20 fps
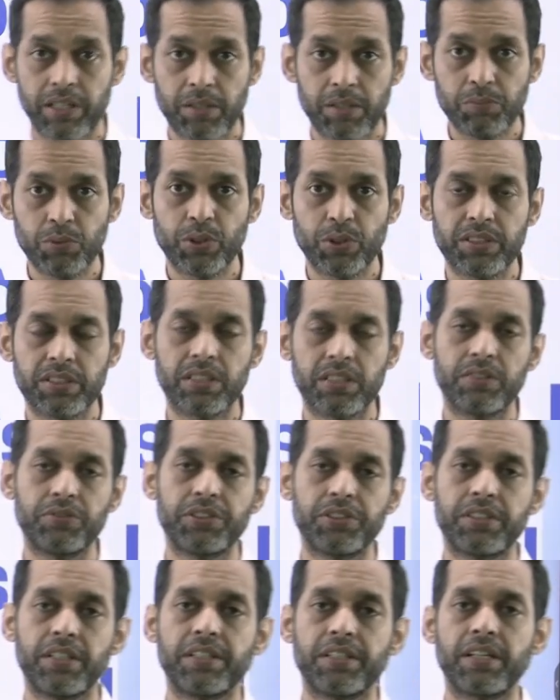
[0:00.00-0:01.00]
Welcome to
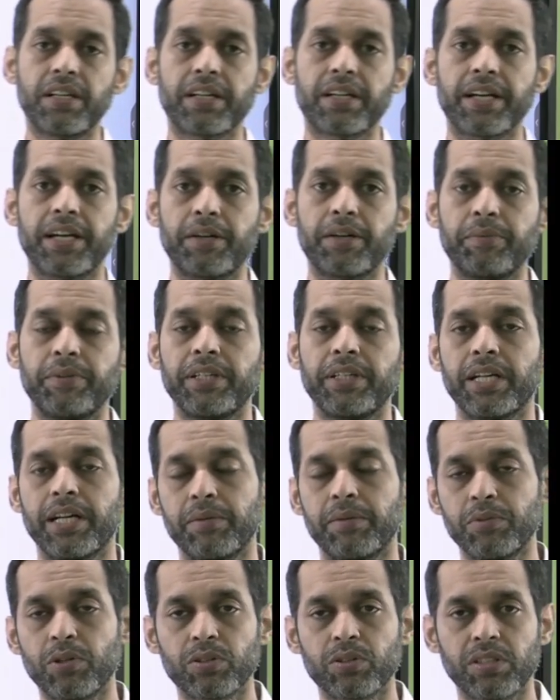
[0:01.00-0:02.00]
SHFS Dental Academy.
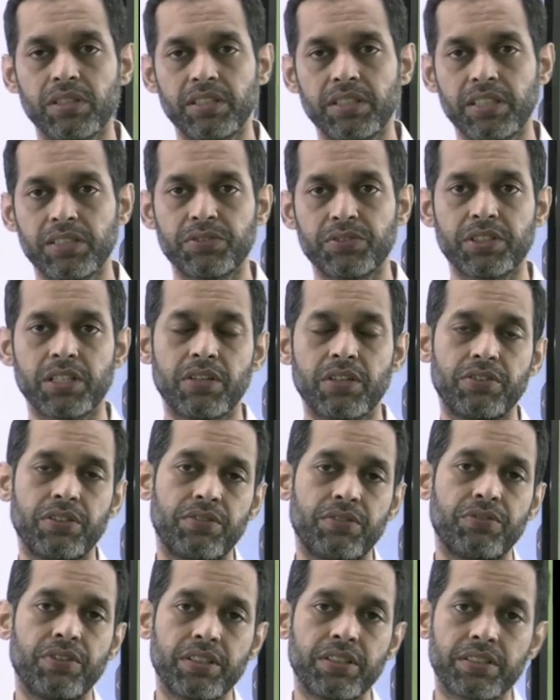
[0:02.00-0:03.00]
I am Dr. Neeraj
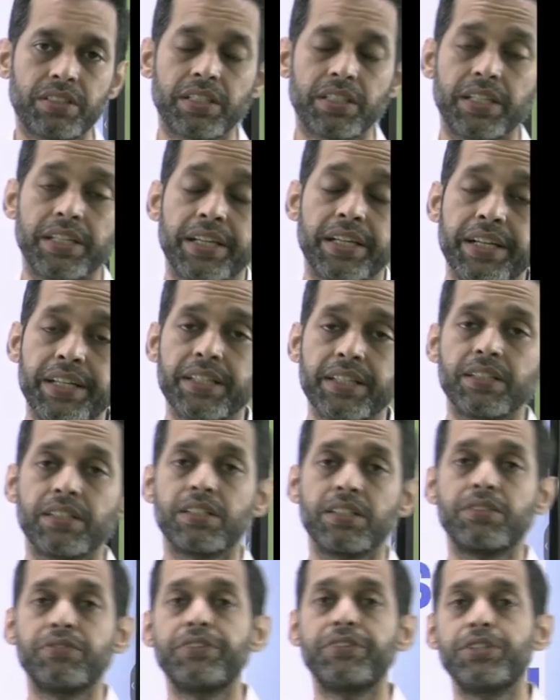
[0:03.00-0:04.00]
Wadhawan. Once again getting
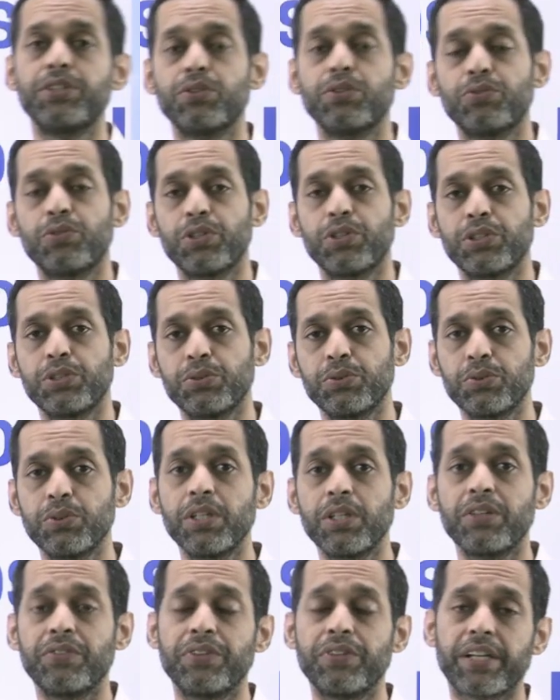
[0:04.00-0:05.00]
a video for
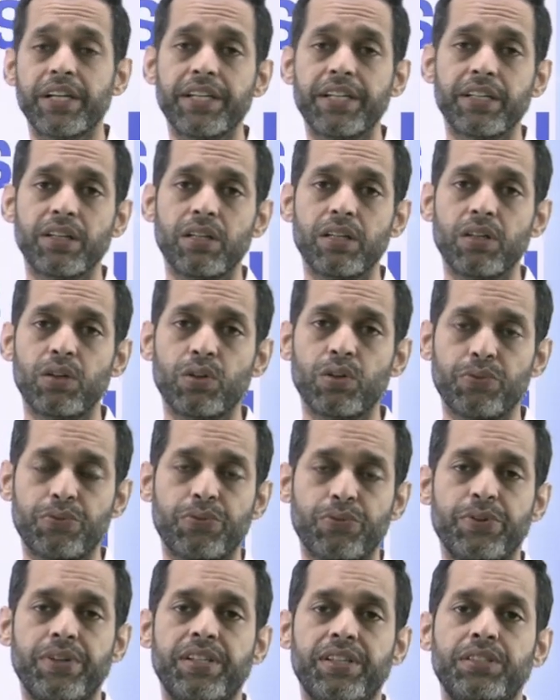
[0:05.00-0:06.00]
you. We're getting a lot
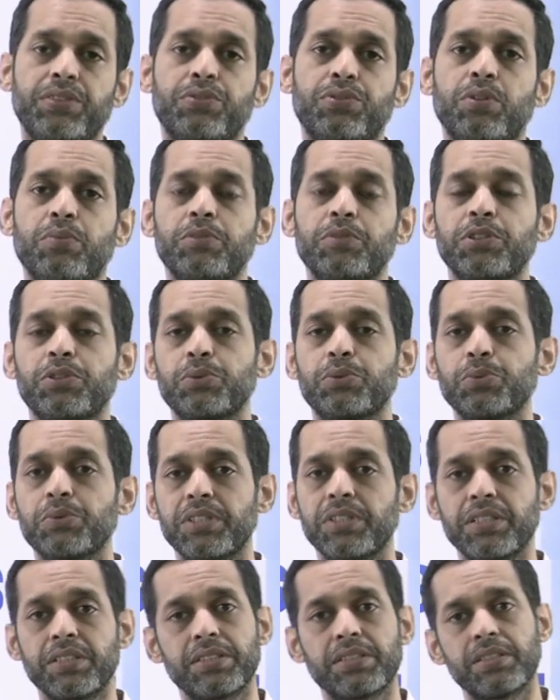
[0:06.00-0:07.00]
of queries from the
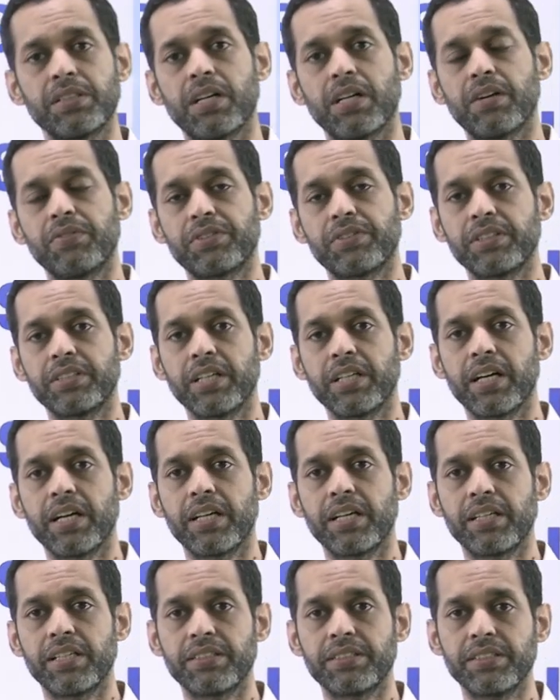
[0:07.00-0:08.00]
students after the
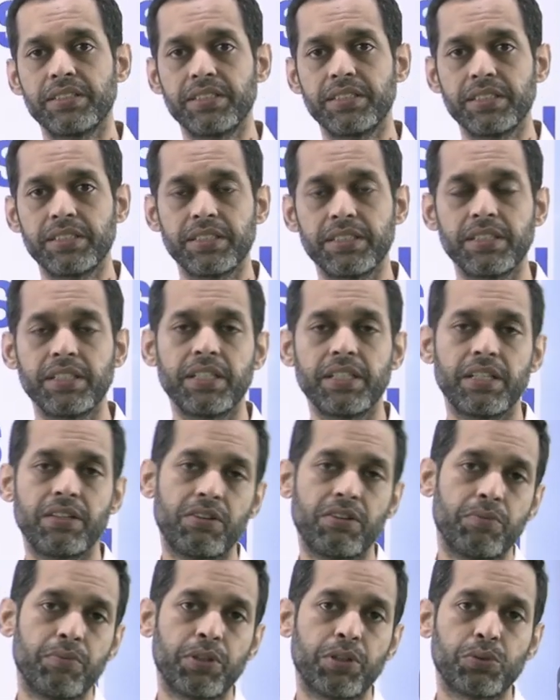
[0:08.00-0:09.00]
INI-CET
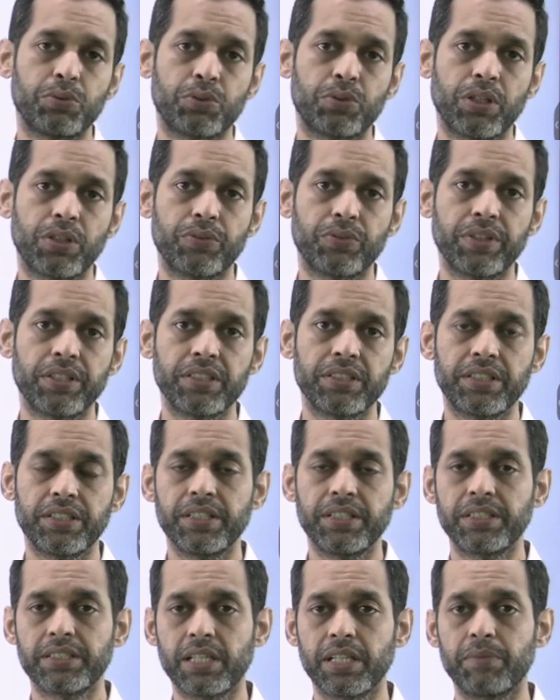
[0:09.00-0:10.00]
November
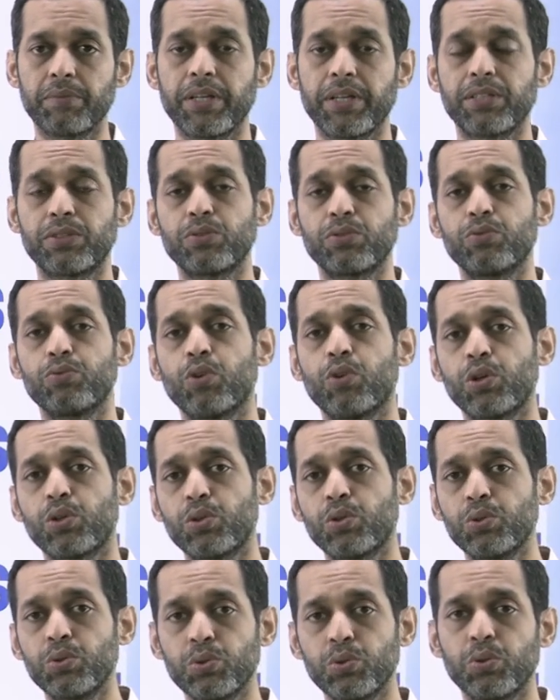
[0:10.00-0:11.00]
2023 exam as to
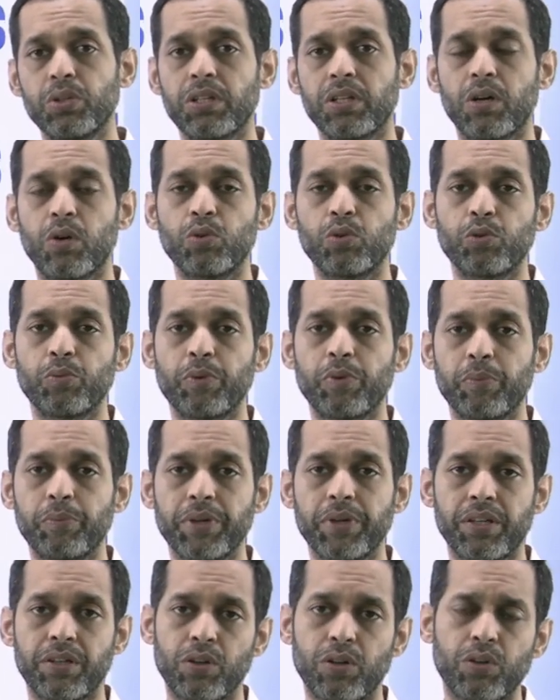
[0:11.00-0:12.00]
what to do and how to
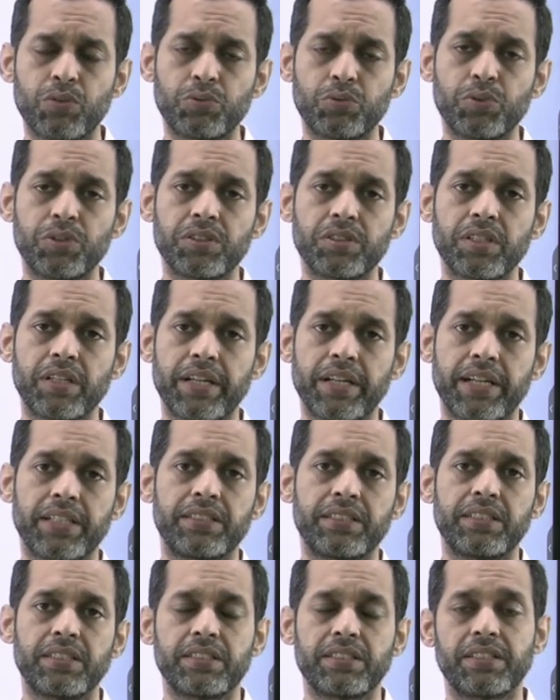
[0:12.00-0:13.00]
prepare. A lot of students are
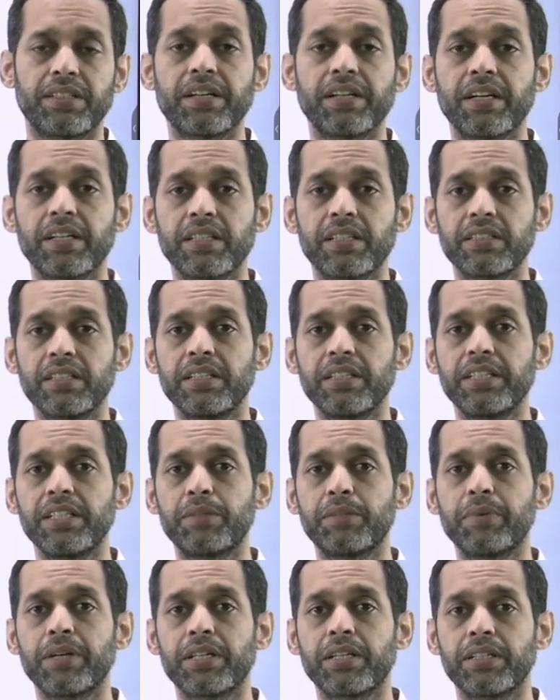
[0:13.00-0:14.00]
anxious regarding the
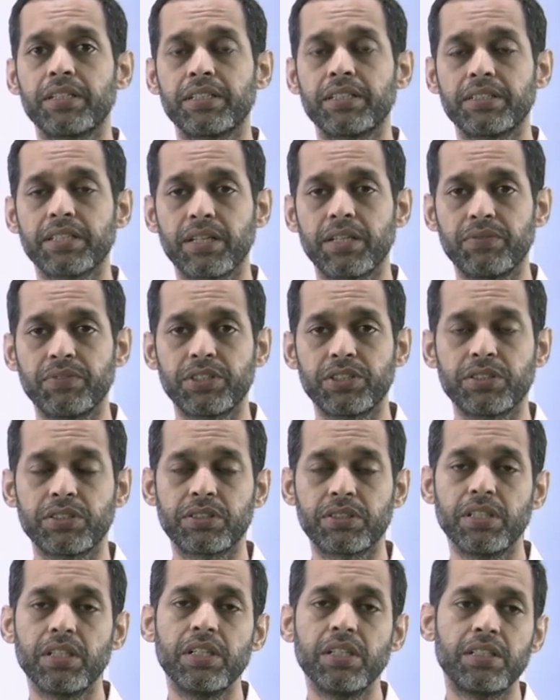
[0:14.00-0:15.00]
NEET pattern exam which
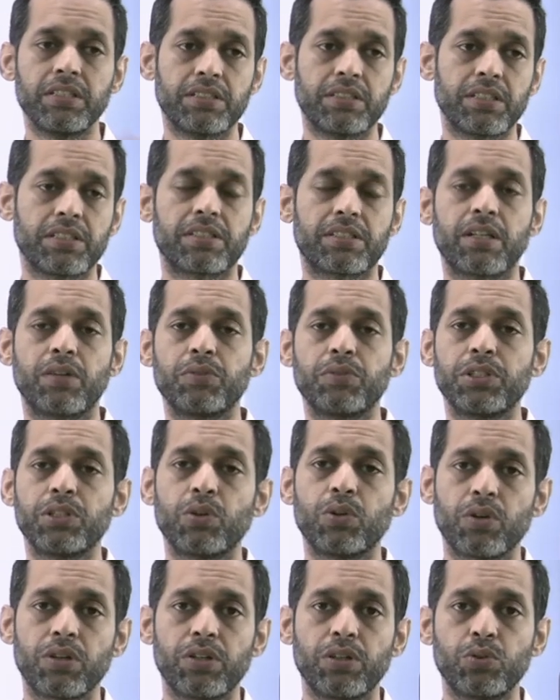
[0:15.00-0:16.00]
is just round
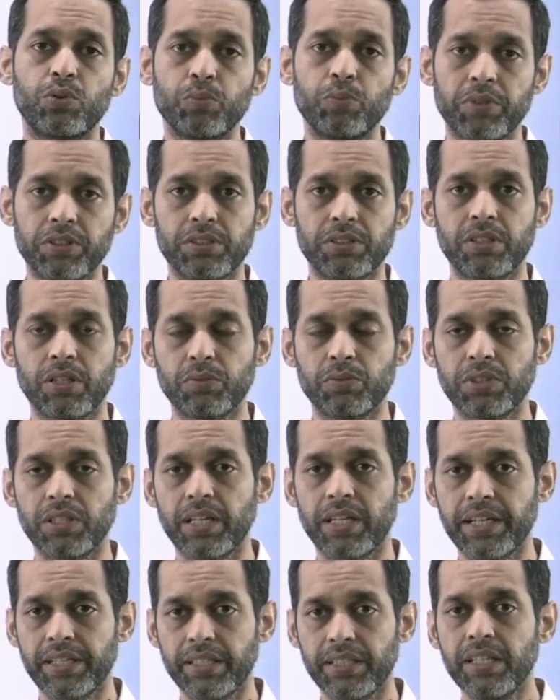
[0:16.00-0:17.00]
the corner two months down
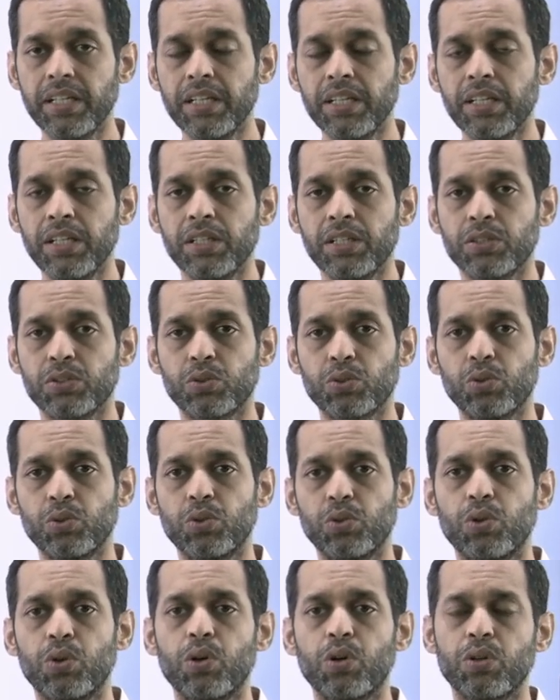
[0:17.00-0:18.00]
the line.
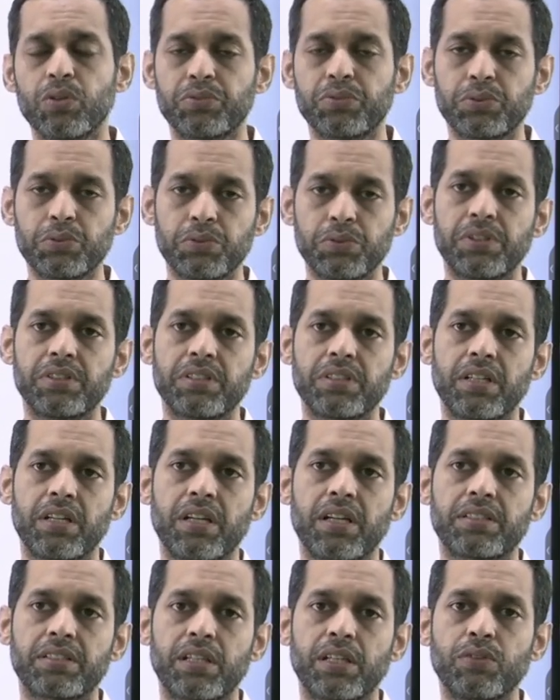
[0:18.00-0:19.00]
So a lot of students
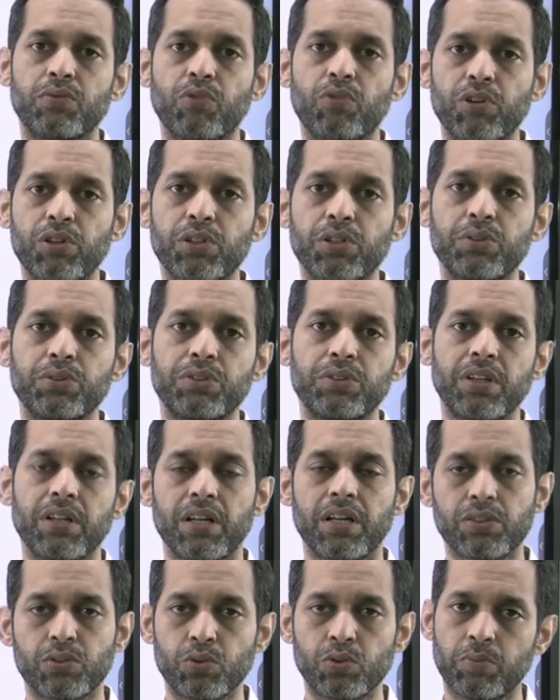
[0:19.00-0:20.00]
are asking what to do in the
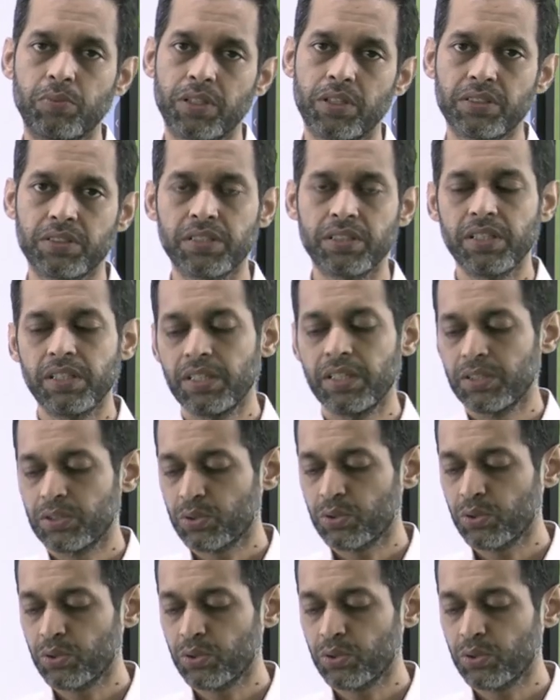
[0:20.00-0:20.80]
last two months.